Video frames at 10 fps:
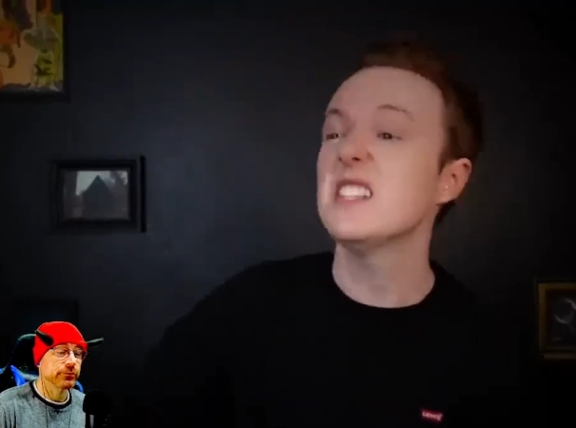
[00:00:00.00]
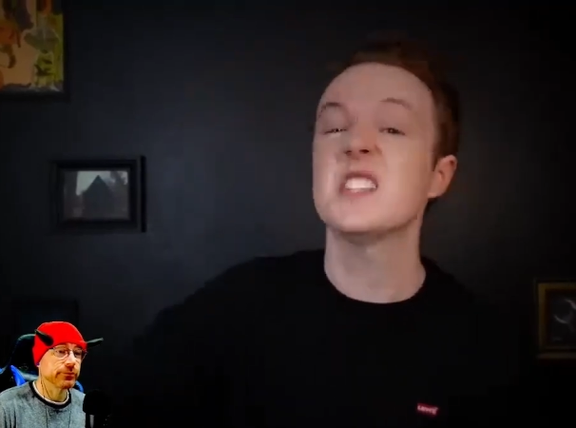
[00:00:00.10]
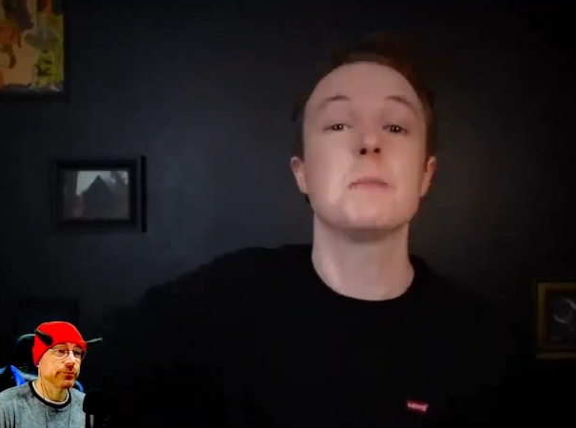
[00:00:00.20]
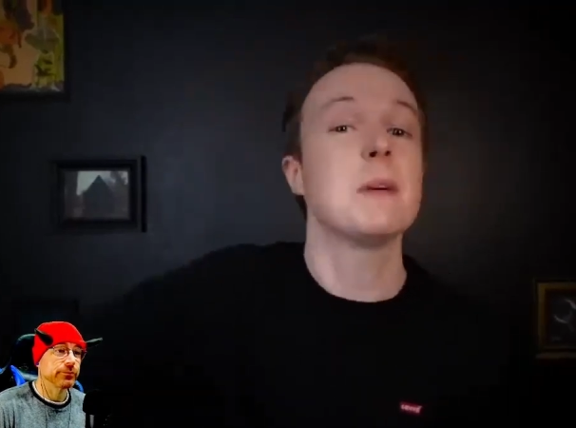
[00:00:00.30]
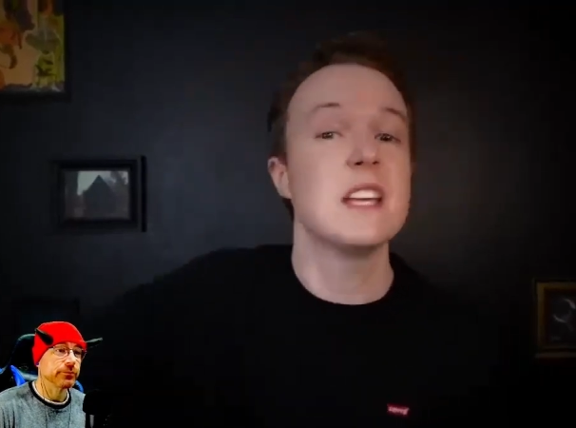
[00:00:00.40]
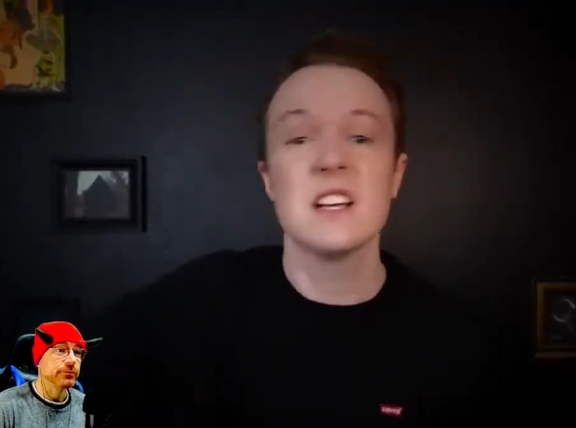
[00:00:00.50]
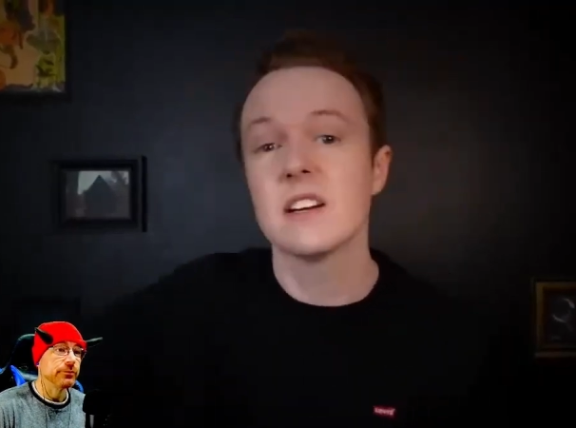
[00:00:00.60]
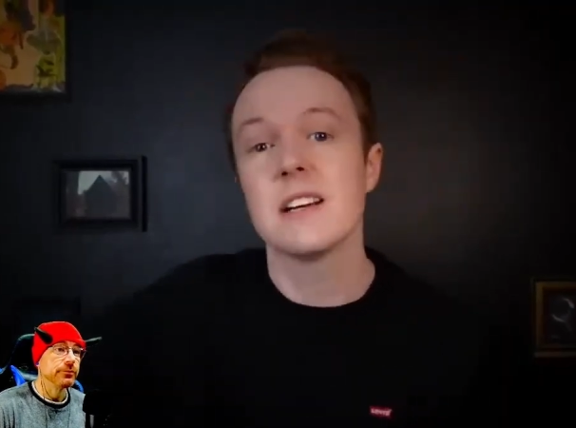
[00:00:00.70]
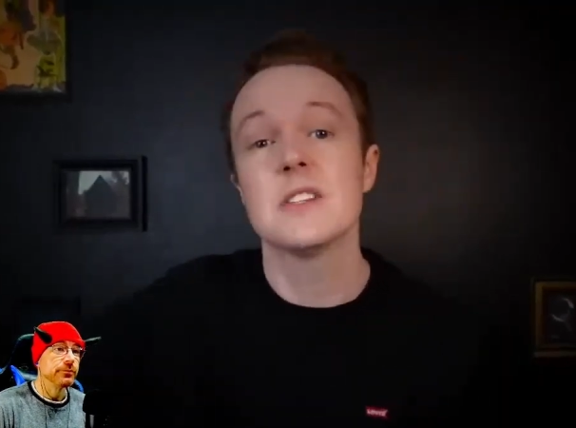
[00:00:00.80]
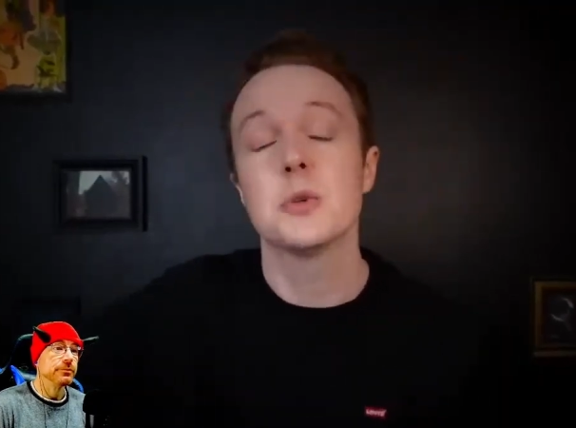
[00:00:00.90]

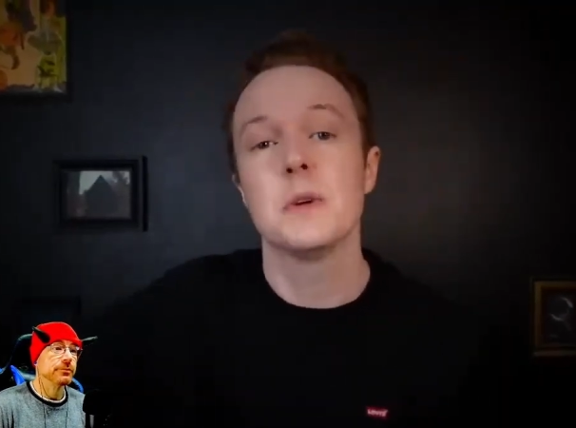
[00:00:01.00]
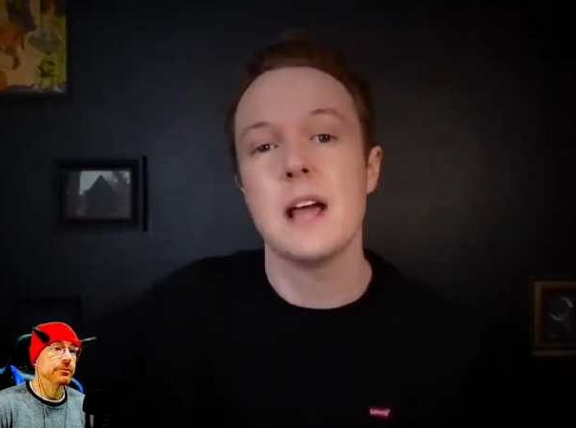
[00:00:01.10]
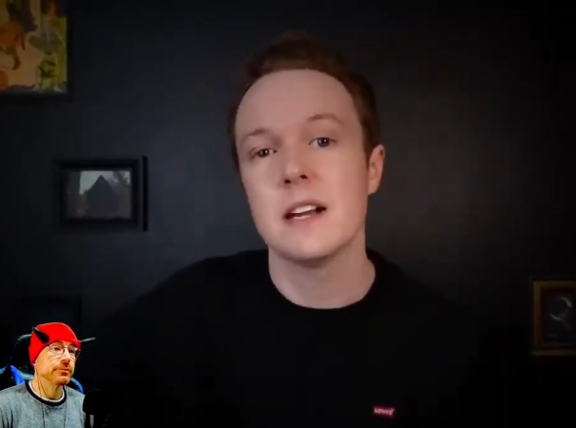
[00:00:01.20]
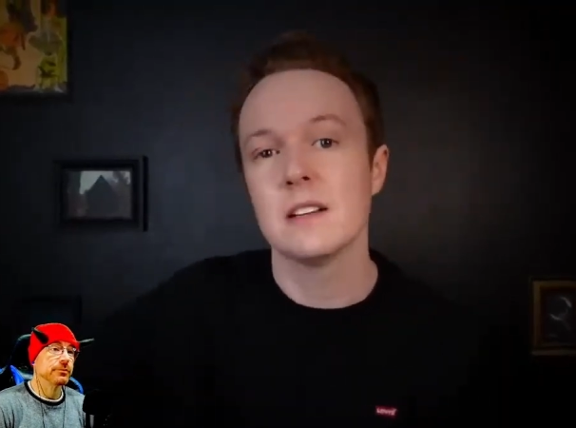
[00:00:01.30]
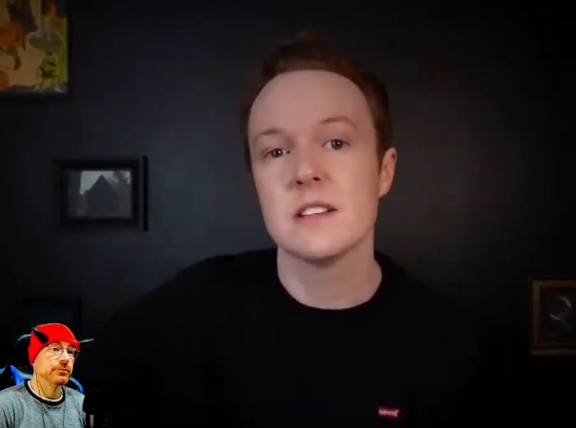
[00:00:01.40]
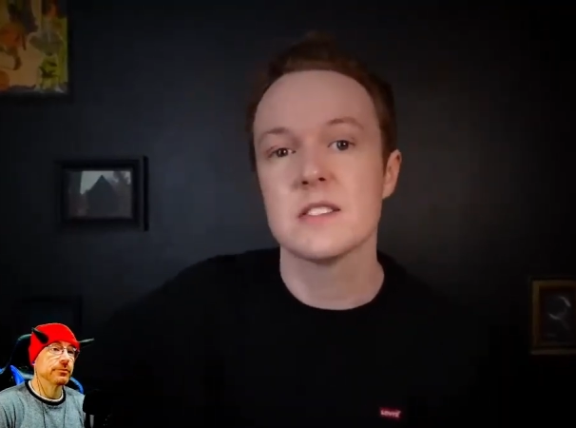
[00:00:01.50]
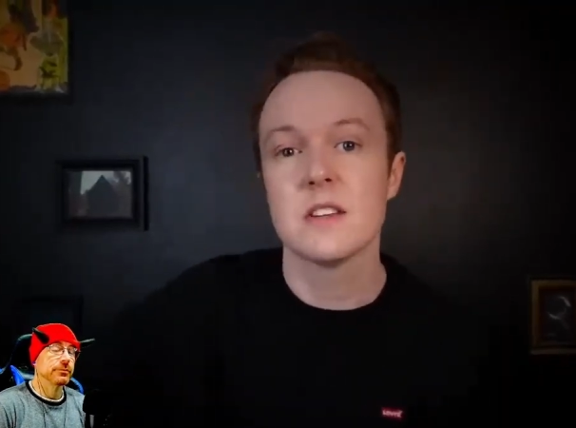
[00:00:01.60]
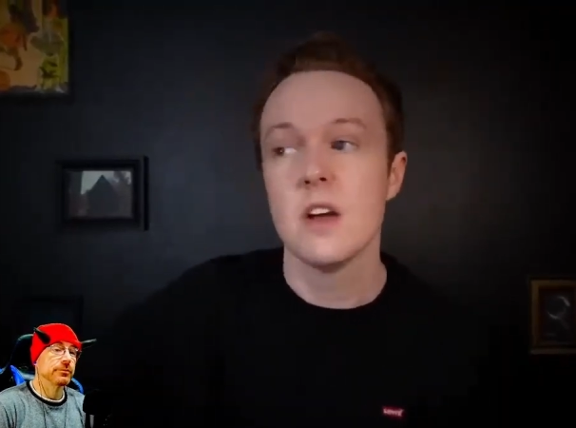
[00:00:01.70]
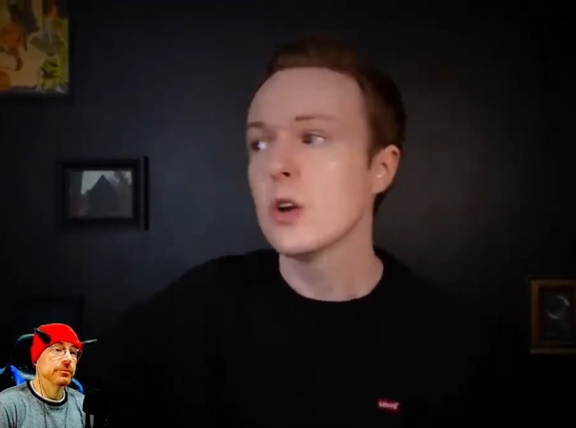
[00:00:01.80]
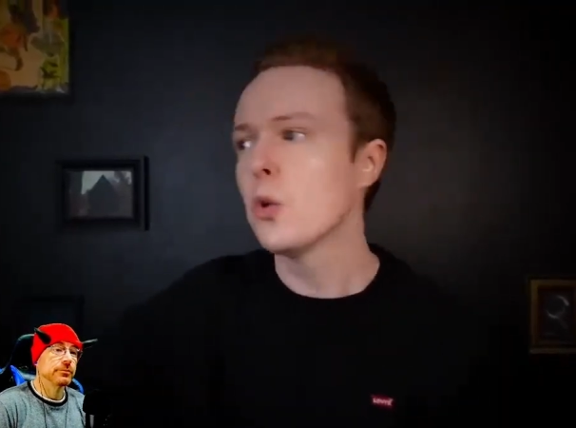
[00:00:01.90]
Speaker 1: disappear into an
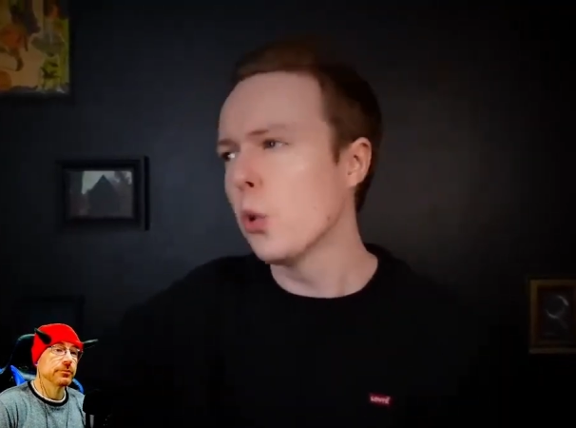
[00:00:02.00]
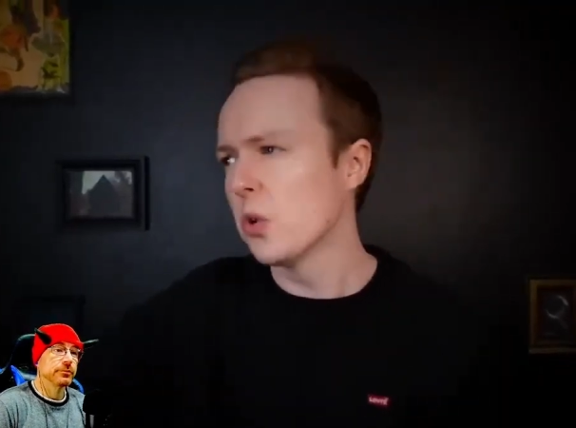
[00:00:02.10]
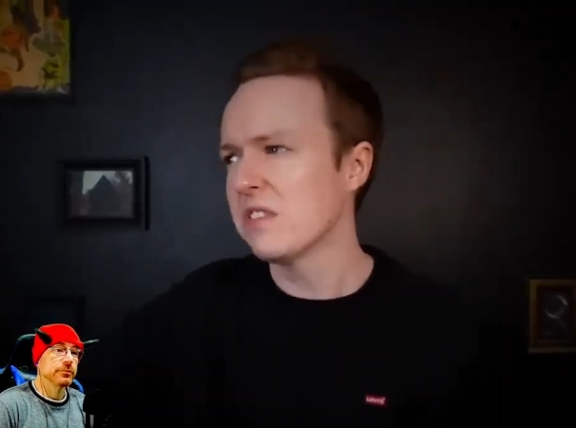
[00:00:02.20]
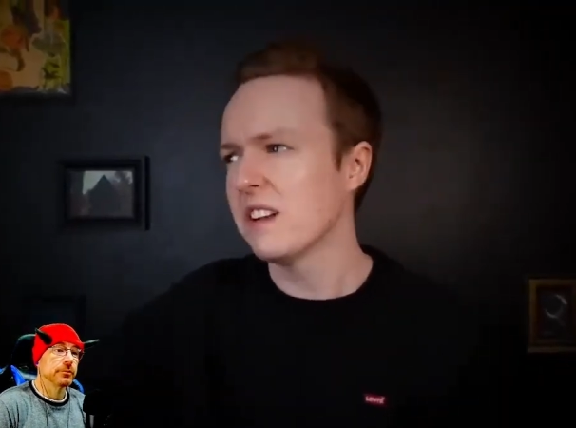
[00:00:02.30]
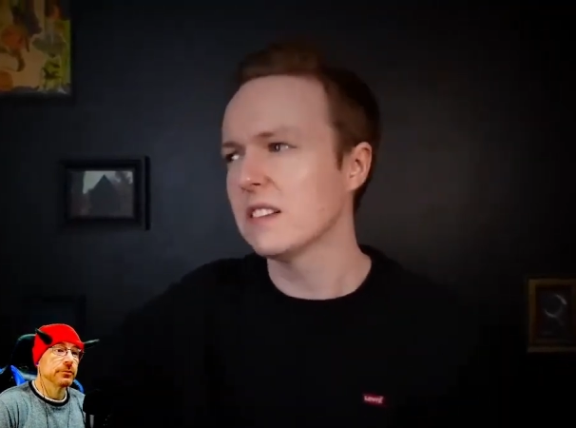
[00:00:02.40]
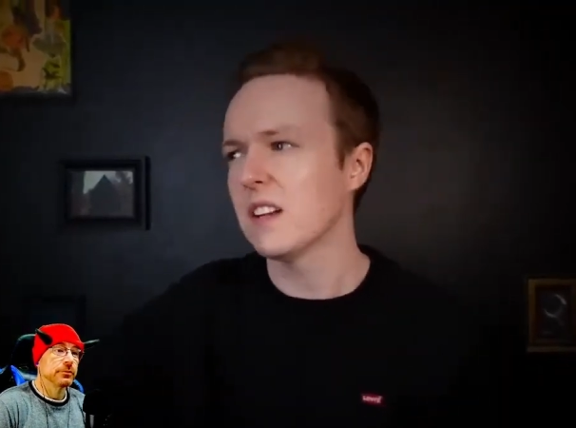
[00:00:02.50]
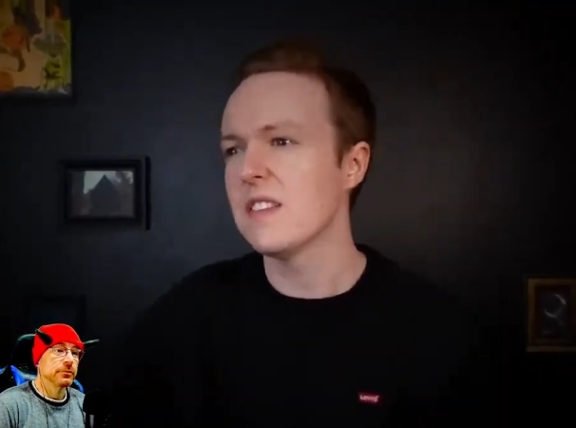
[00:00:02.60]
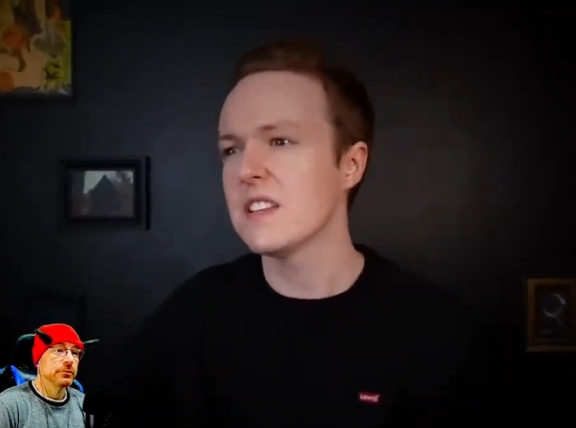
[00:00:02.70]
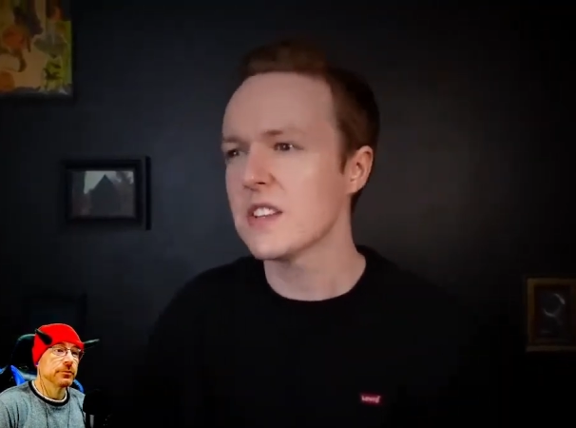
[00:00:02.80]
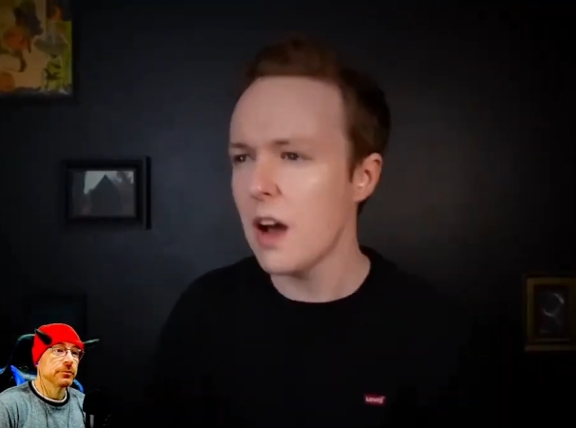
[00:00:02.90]
endless cornfield on this